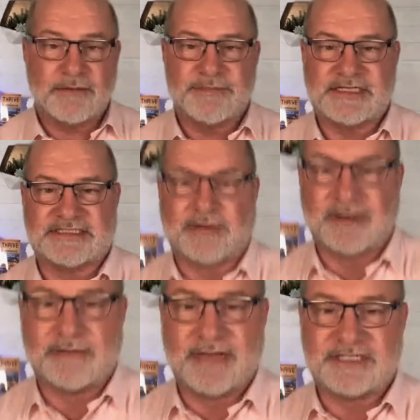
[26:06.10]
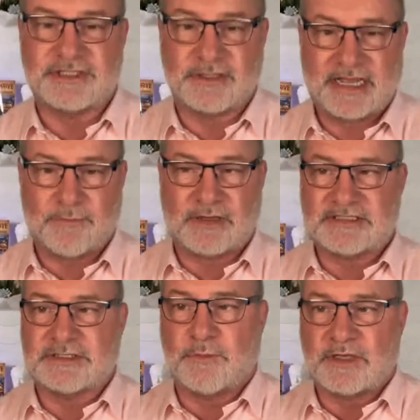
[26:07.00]
because I want to measure, hey,
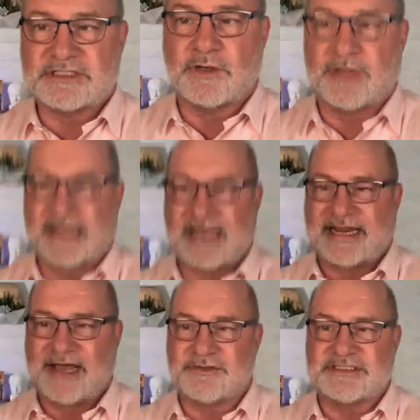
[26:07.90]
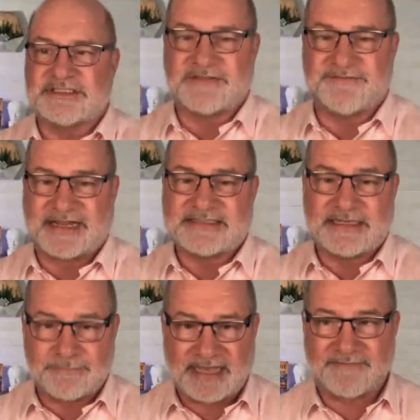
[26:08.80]
what's going on? How is this
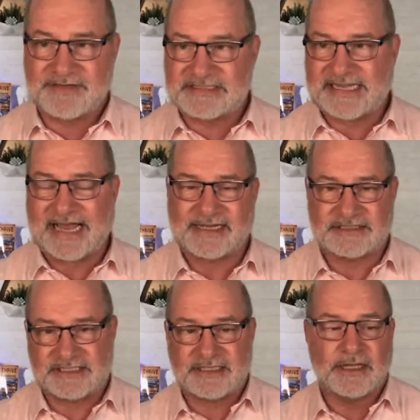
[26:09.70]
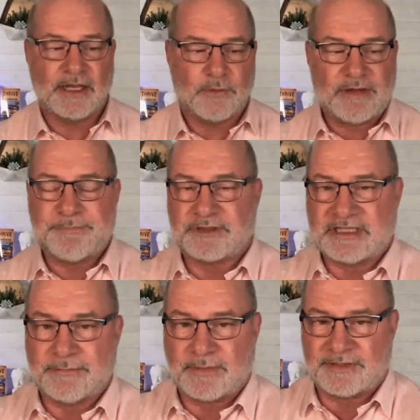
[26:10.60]
affecting my physiology? We put
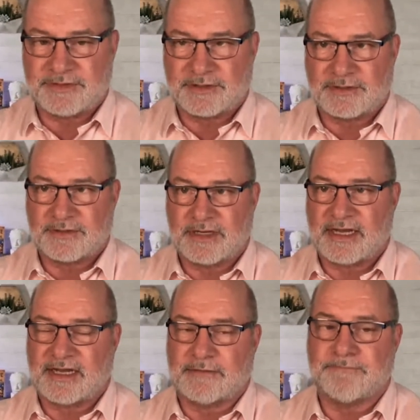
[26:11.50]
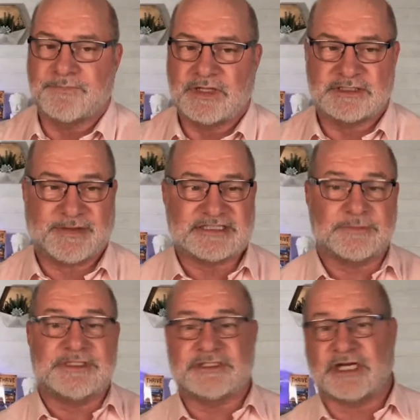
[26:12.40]
them under, especially
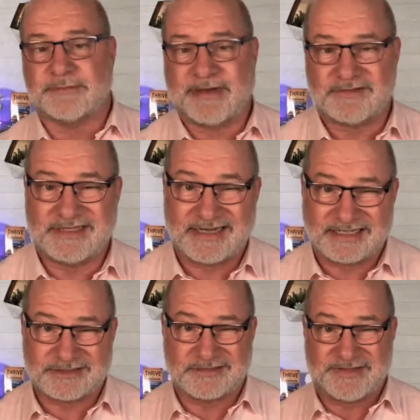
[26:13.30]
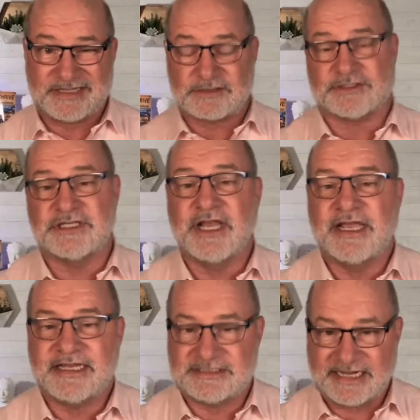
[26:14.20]
when you talked about the electric vehicles,
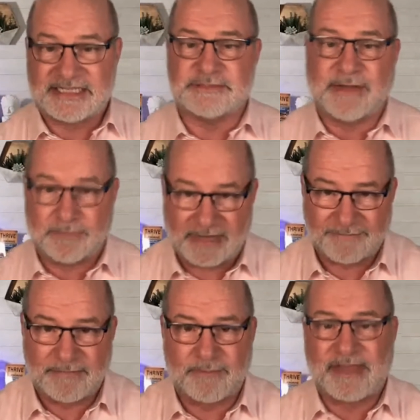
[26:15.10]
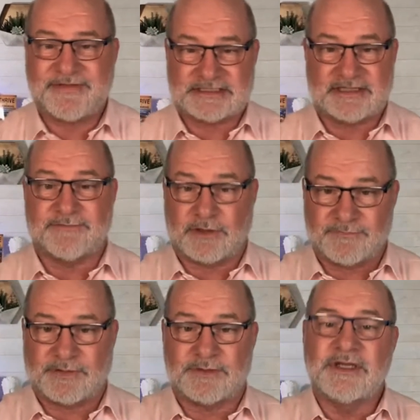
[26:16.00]
it changed my wife. My wife has the
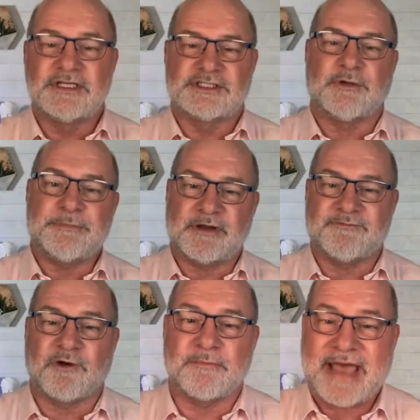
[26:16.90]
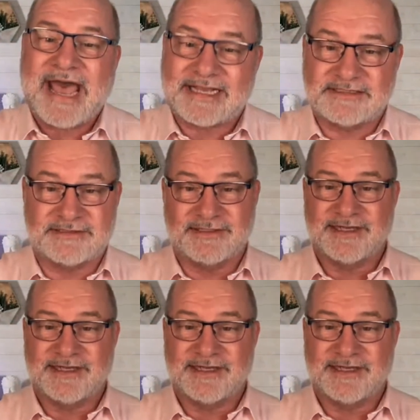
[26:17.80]
Volvo, so we put 4 bags